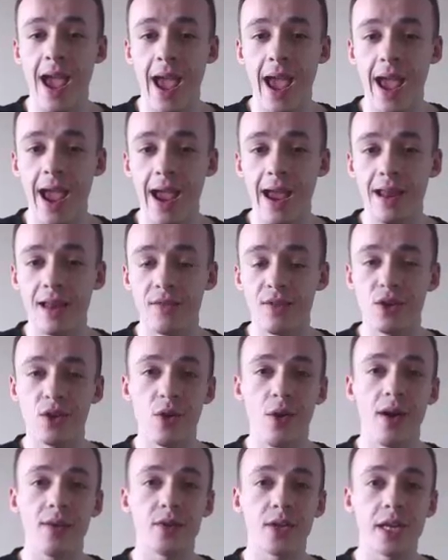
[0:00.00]
and if you
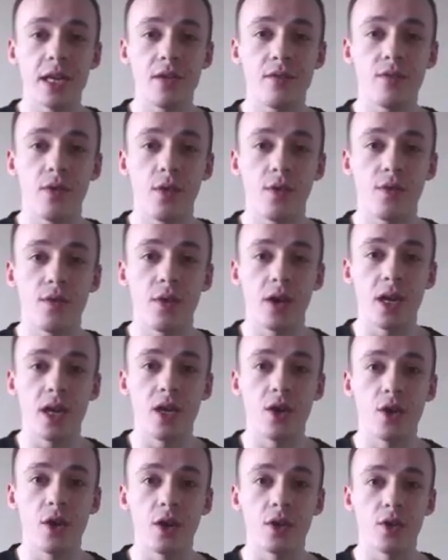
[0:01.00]
know how to get it for free,
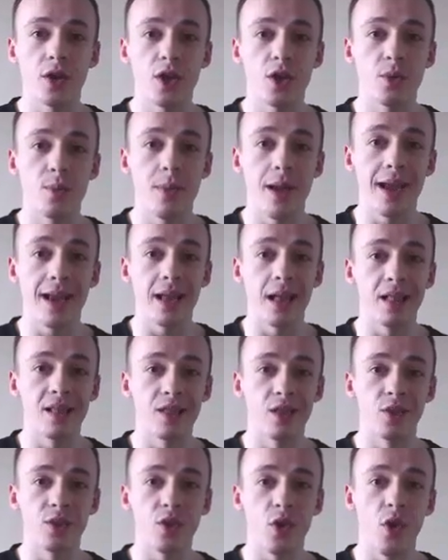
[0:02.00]
you are going to make a
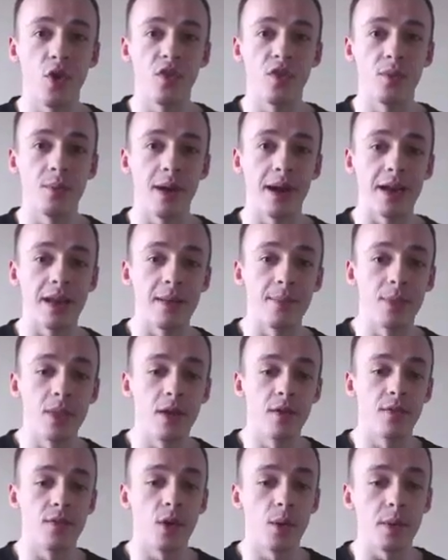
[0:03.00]
lot of money
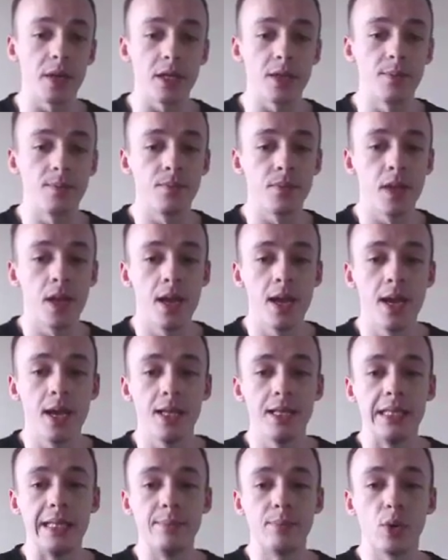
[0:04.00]
from it.
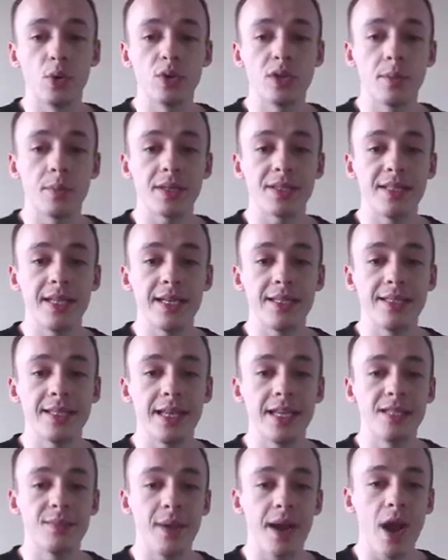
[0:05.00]
Then bonus number
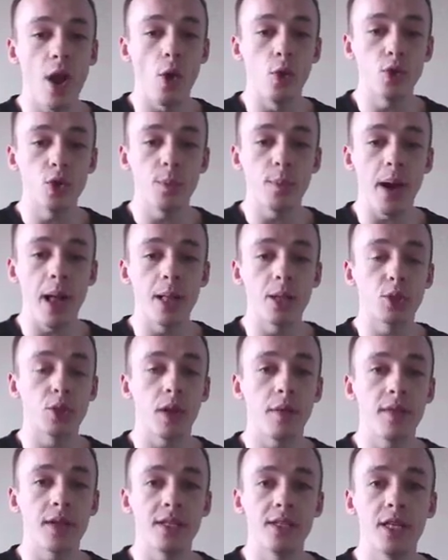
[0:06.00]
6 is my autopilot
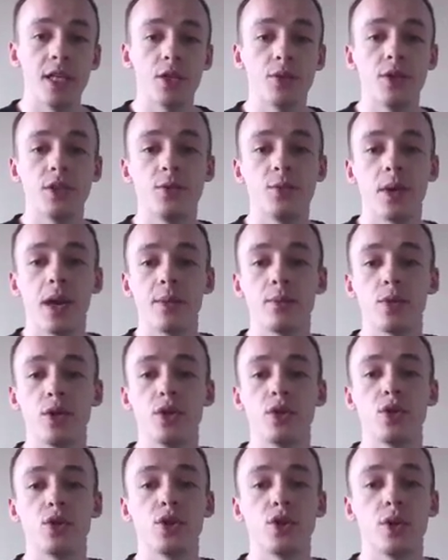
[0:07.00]
traffic secrets, where I'm
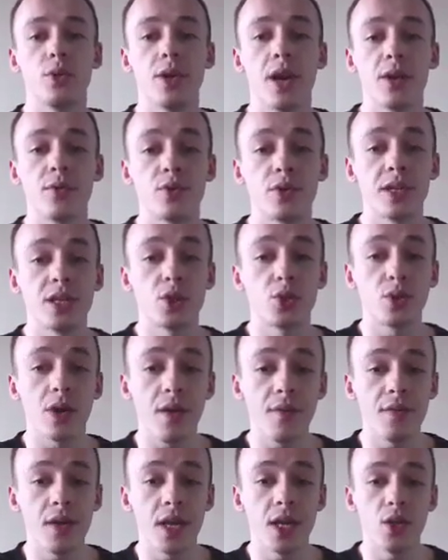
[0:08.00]
going to show you how to get
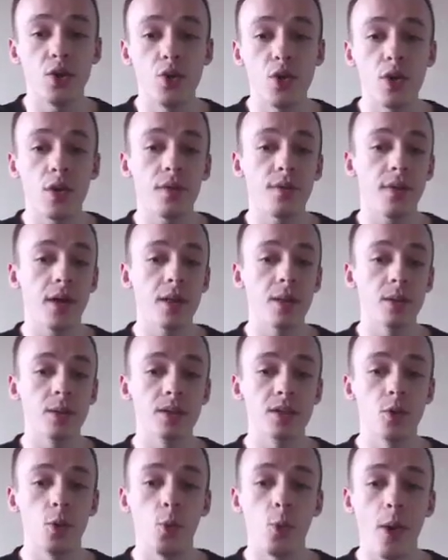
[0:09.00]
traffic to your
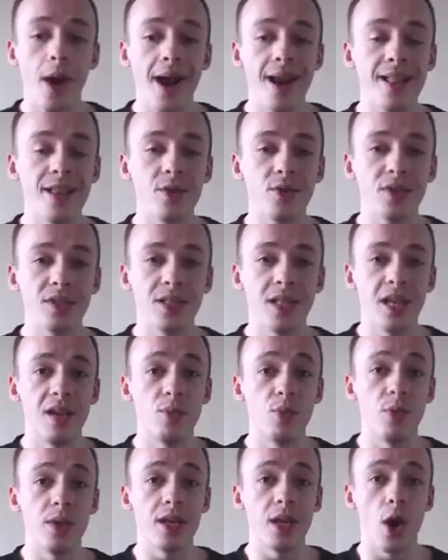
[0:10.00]
funnels while you
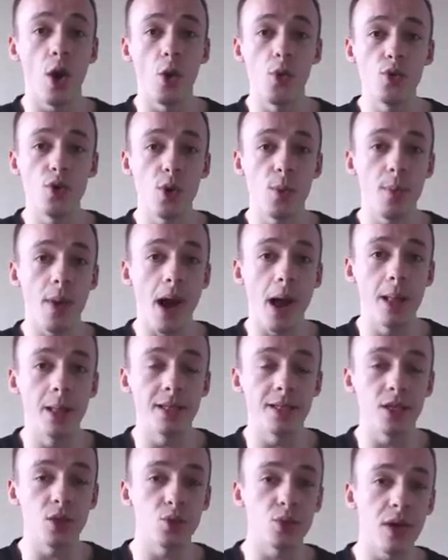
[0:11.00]
sleep with
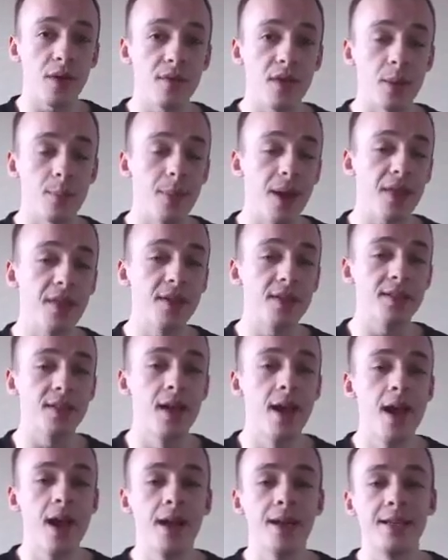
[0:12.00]
autopilot traffic methods.
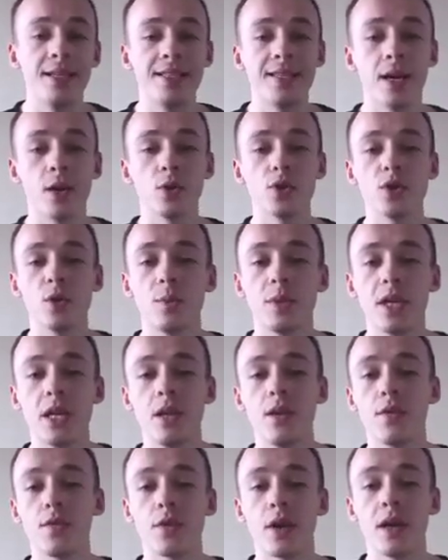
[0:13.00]
These are also
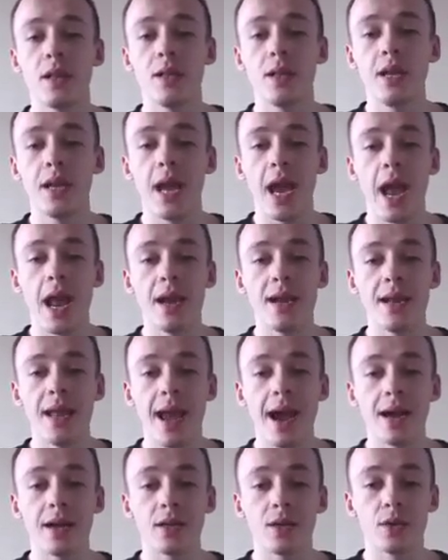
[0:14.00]
beginner friendly, and they
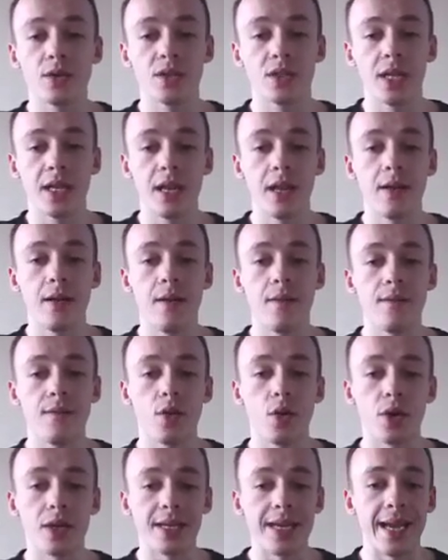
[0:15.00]
are set and
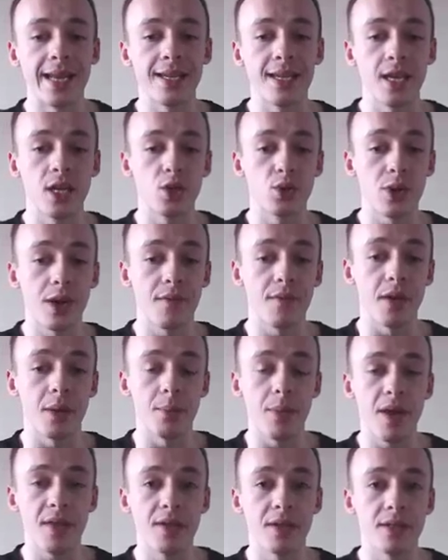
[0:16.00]
forget traffic
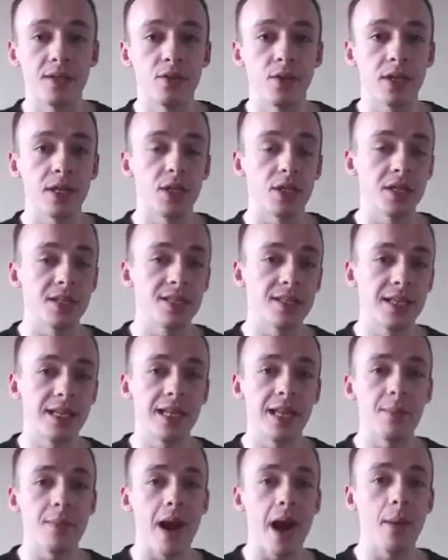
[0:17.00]
methods. You can just set
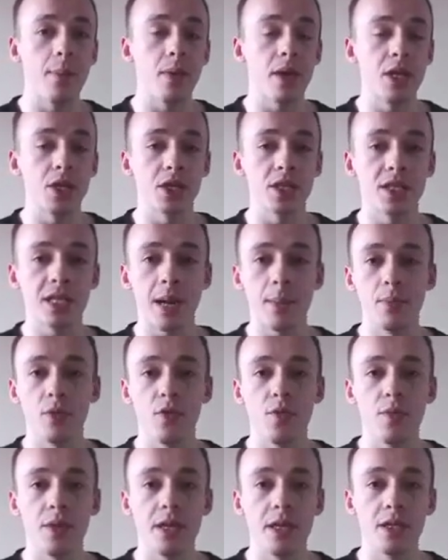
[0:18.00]
them up in just a couple
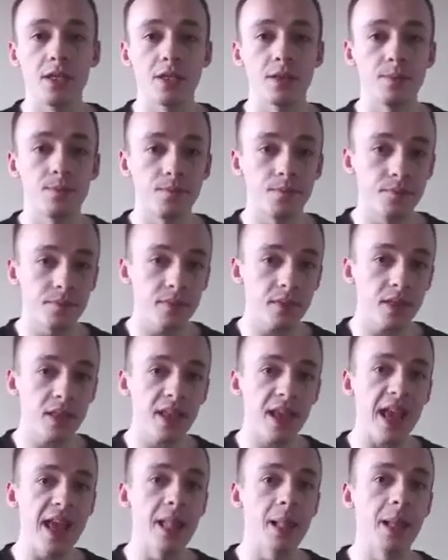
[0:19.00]
of minutes
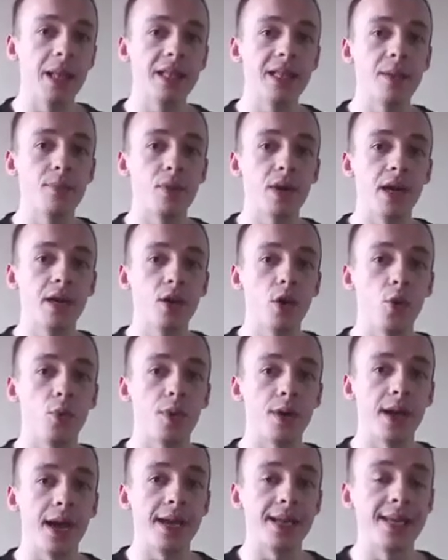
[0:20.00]
and let them run
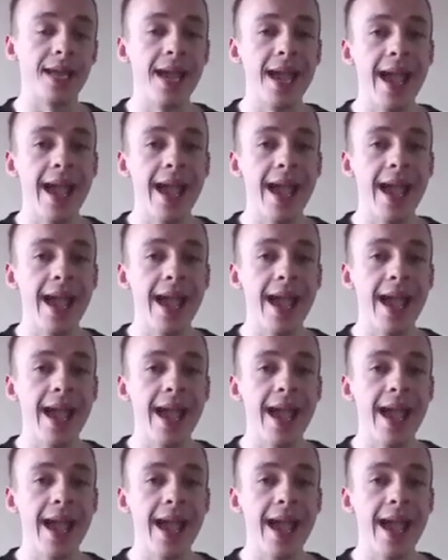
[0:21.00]
overnight